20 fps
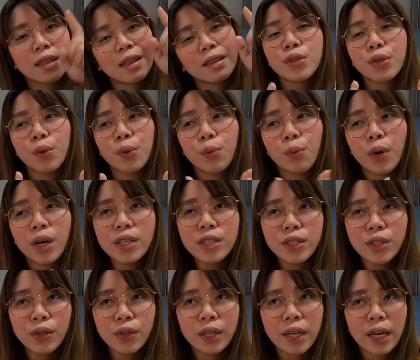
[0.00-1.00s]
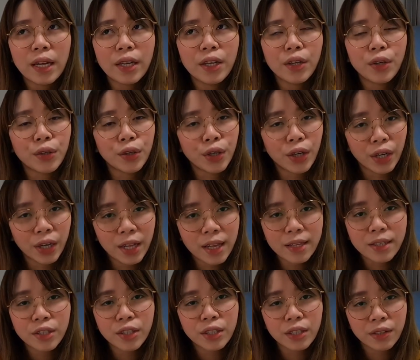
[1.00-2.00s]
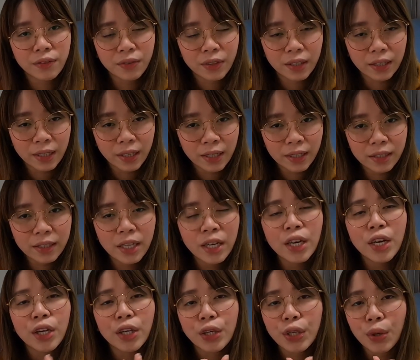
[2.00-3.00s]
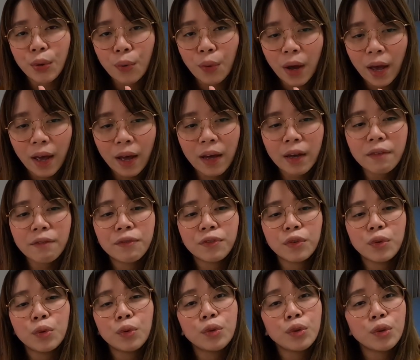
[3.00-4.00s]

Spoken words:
So, once you get your health certificate, you have to